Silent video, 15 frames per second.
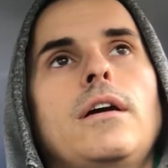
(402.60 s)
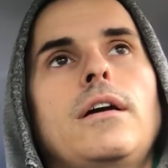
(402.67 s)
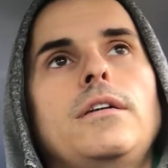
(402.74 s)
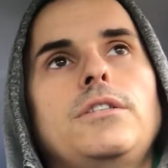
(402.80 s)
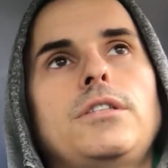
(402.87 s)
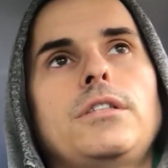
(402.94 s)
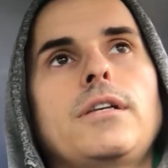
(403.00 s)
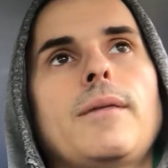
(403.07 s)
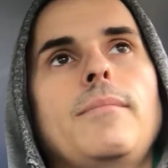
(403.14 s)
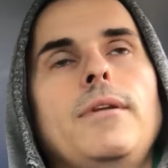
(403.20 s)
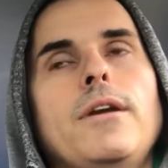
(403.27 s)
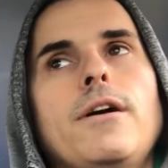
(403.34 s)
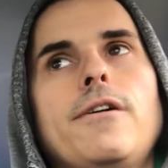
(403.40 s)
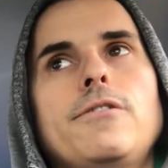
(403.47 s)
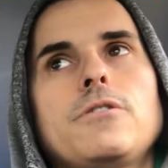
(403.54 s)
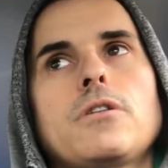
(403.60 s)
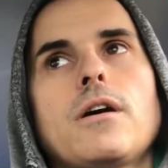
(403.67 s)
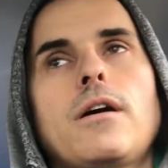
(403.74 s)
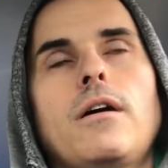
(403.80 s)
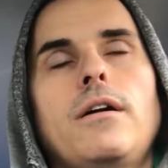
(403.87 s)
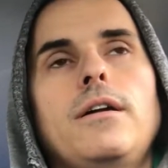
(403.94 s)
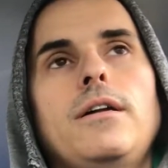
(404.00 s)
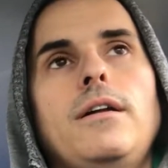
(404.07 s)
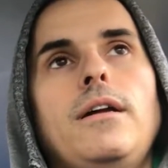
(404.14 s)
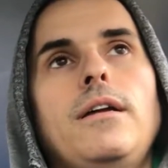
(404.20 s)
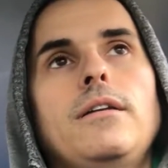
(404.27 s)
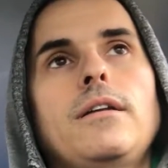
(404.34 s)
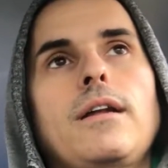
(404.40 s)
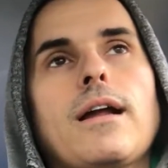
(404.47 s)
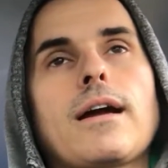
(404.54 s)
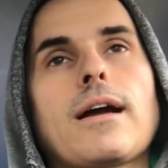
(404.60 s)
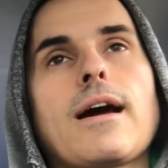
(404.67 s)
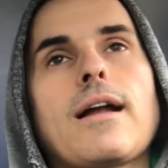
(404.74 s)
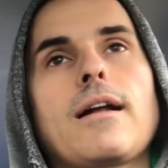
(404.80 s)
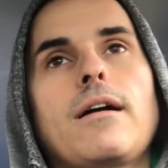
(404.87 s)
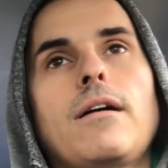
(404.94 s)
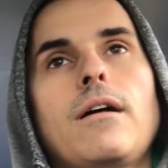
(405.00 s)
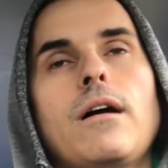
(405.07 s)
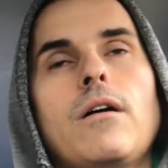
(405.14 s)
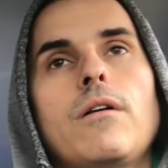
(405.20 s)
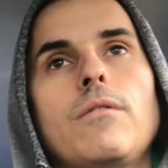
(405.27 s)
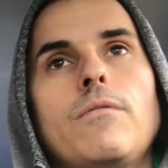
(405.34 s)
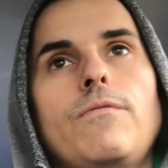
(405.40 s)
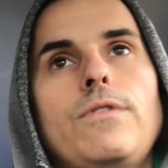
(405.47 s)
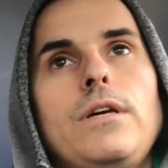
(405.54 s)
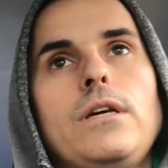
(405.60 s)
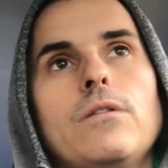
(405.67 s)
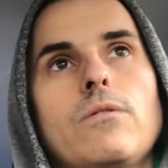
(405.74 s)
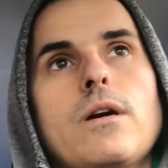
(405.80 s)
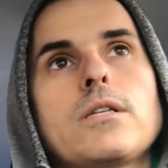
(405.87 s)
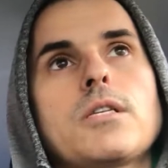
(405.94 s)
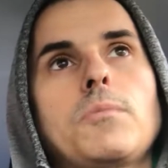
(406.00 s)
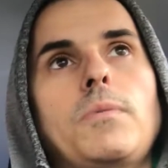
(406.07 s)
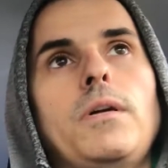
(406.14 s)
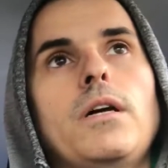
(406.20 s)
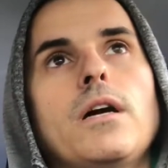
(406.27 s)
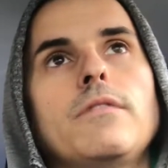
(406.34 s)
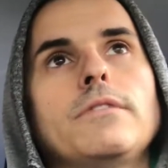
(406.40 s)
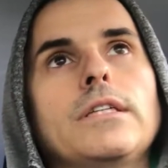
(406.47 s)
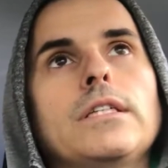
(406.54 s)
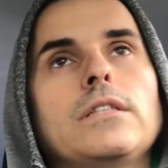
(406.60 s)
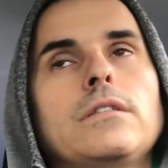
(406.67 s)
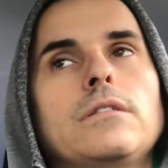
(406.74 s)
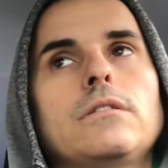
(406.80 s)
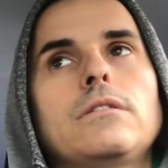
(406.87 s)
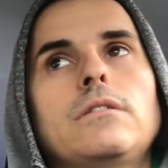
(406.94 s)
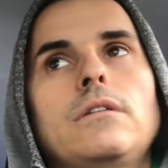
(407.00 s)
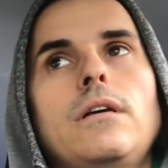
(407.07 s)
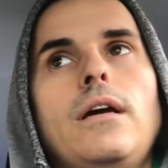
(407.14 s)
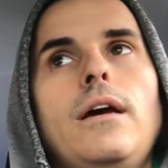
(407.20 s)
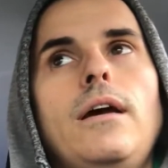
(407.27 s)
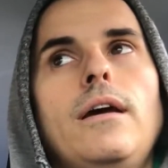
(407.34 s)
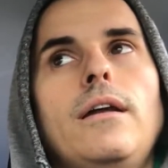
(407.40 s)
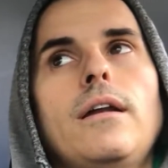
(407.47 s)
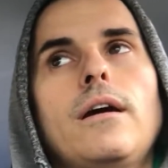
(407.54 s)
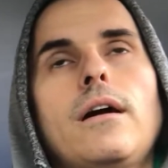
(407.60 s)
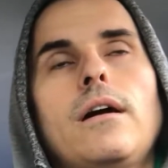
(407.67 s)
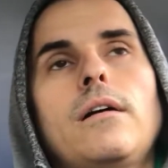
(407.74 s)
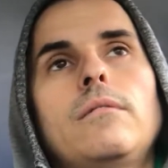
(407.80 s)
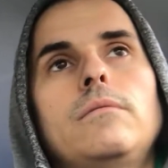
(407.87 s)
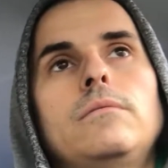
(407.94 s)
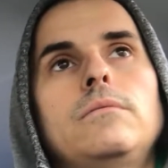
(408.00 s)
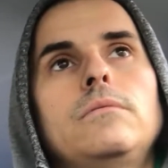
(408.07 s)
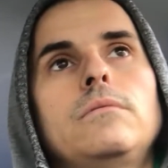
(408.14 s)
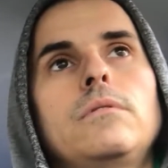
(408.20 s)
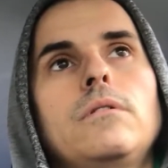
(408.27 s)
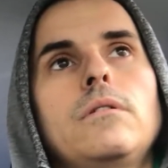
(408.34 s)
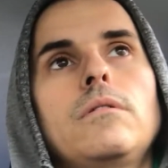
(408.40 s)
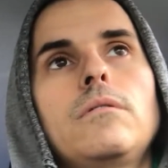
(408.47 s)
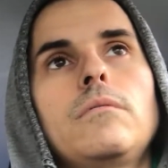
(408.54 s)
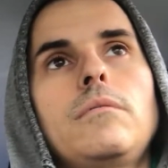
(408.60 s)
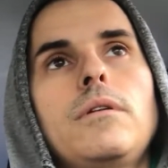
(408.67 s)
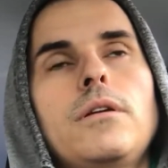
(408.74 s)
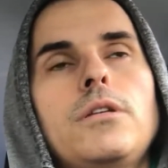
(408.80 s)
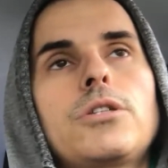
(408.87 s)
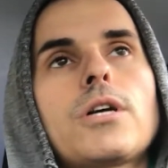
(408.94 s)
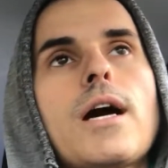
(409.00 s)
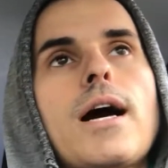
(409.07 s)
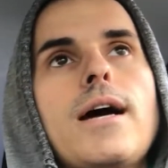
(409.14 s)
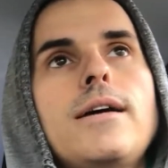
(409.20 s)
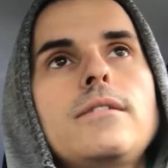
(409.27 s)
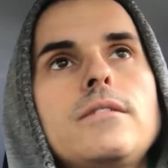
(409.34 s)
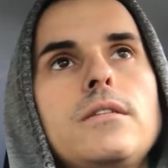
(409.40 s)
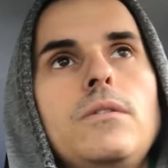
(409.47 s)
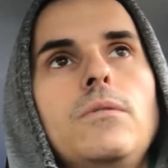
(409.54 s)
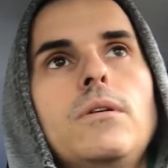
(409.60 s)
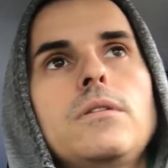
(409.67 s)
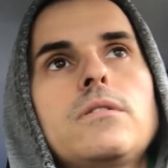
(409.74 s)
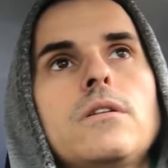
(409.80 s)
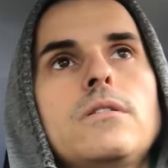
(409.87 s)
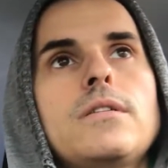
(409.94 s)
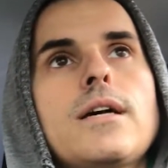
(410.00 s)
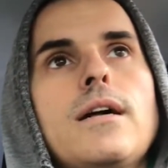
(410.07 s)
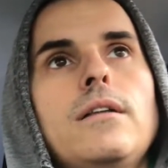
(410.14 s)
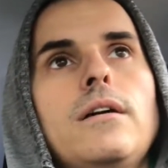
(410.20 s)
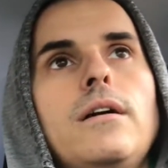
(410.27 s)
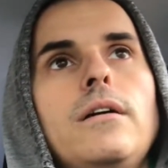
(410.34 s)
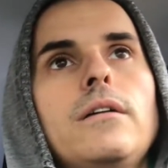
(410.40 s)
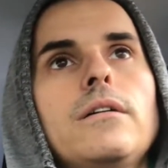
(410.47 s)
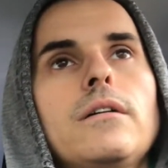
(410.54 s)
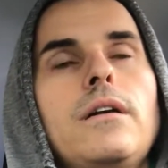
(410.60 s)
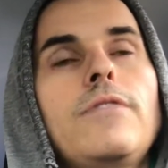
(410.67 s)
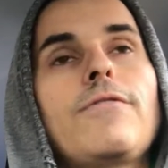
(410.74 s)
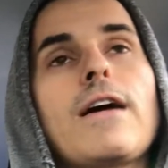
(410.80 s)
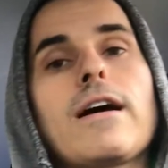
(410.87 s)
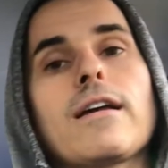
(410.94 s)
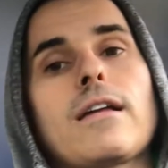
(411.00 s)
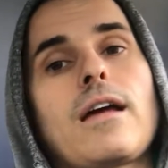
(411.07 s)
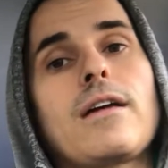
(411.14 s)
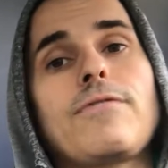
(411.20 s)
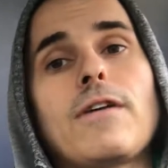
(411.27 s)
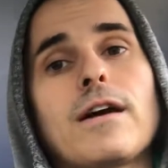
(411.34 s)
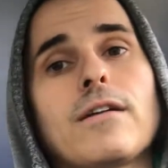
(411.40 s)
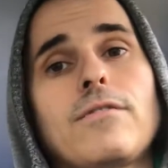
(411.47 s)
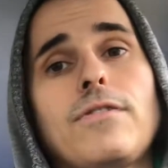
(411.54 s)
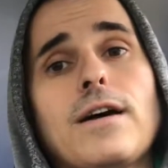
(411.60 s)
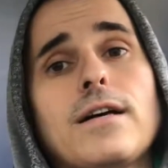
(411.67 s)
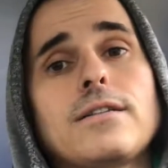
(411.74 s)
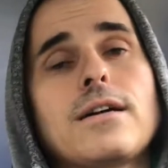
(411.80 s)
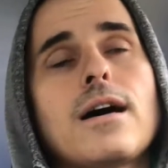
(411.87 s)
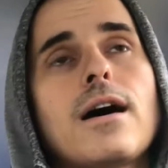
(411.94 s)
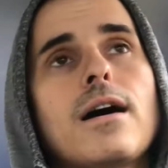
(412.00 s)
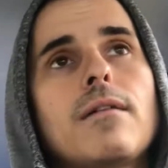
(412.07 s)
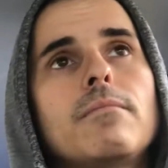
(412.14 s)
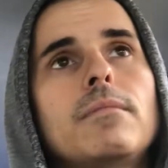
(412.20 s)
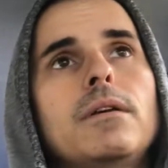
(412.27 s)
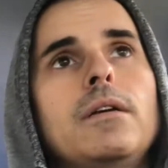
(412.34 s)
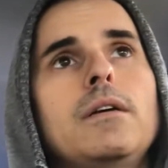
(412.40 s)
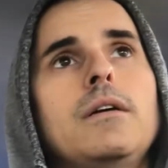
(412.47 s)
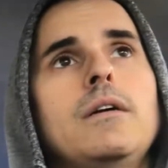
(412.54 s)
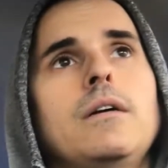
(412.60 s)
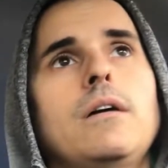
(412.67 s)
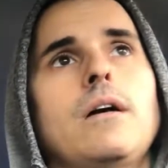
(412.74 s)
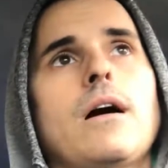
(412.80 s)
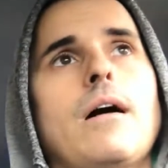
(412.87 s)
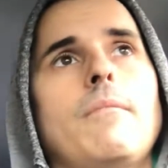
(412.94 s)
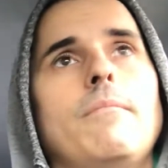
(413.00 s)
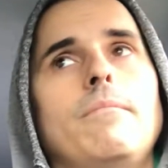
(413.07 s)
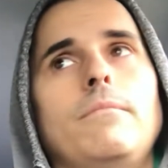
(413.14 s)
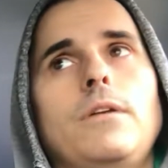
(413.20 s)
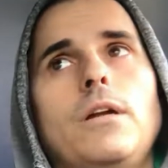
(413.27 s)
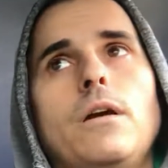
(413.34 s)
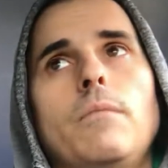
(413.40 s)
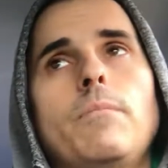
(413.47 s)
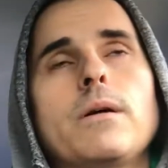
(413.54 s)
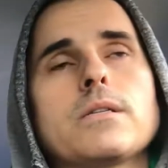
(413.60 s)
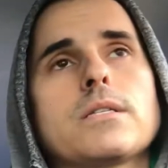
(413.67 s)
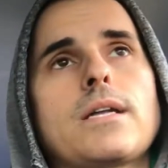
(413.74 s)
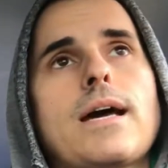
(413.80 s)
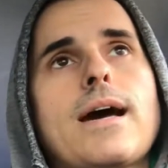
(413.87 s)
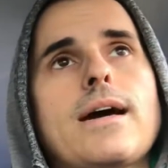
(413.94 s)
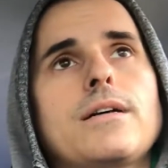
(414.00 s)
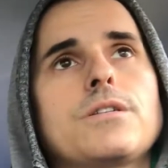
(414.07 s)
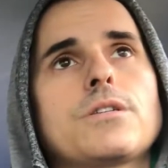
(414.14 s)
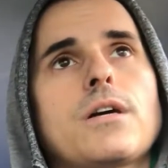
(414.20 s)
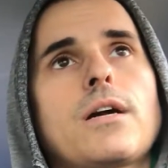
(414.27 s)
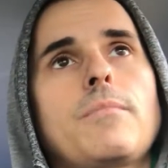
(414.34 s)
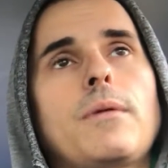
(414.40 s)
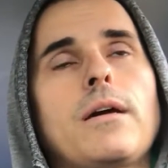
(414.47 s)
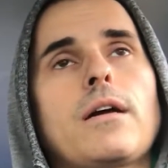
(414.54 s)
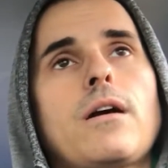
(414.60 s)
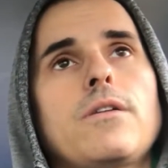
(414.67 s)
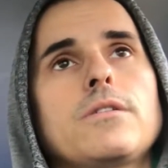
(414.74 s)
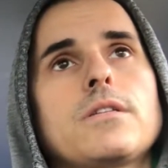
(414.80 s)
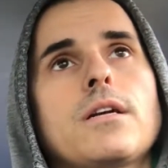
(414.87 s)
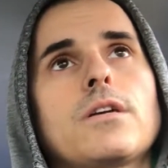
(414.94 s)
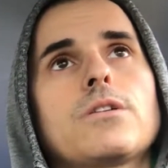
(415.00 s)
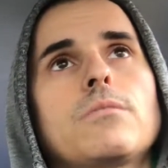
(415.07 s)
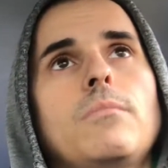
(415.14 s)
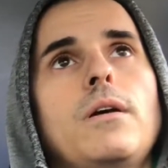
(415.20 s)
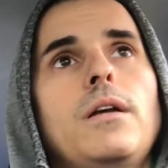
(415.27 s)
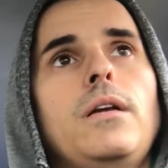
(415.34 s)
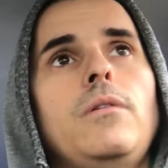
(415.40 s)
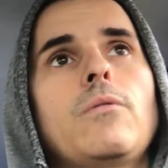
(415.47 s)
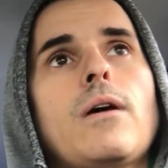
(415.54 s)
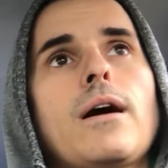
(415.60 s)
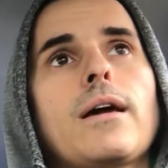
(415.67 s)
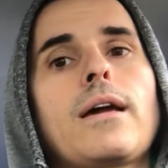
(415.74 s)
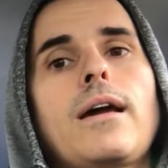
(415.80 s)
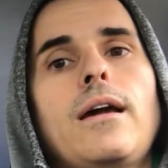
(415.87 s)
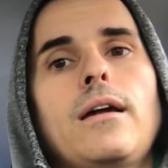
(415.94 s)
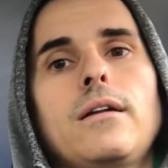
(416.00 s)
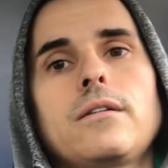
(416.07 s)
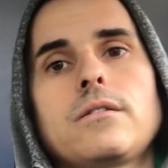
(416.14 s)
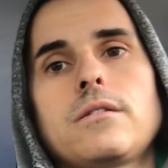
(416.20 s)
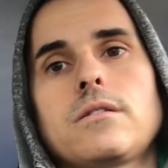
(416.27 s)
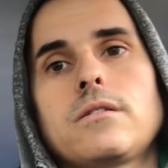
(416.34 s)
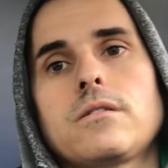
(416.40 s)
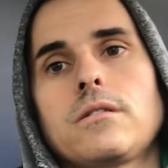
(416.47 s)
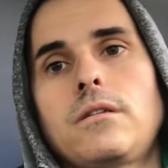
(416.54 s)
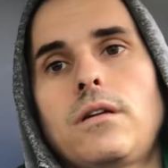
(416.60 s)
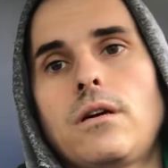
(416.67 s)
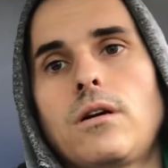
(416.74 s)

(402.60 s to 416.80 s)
And she let me know. So and I got a vegan recipe of it, and I'm gonna try it and see what it turns out like. If I can find time. I'm busting ass trying to make all this extra money while I can, because it's